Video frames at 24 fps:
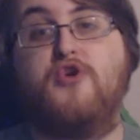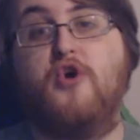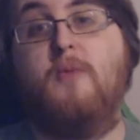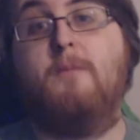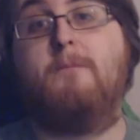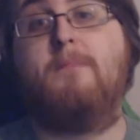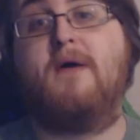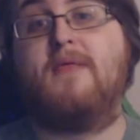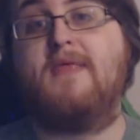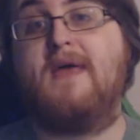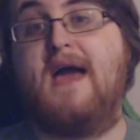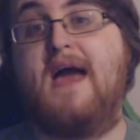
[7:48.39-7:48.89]

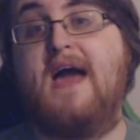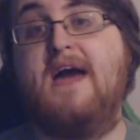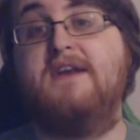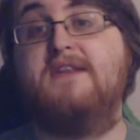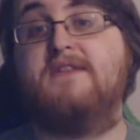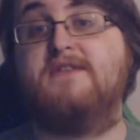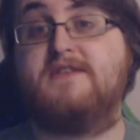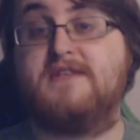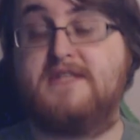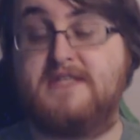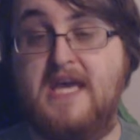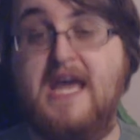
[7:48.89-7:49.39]
jump on the head,
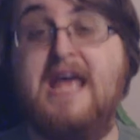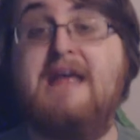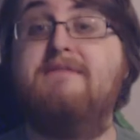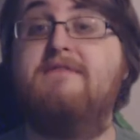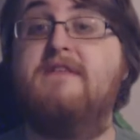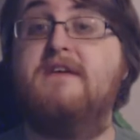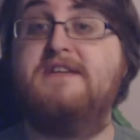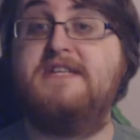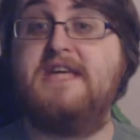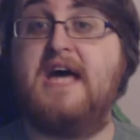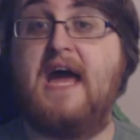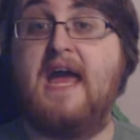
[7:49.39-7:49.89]
and
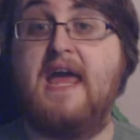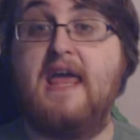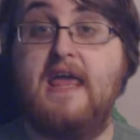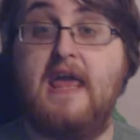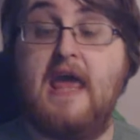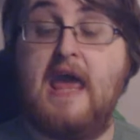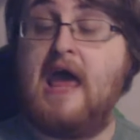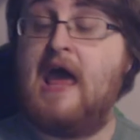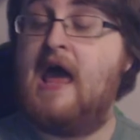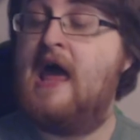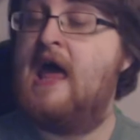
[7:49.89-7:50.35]
save the day.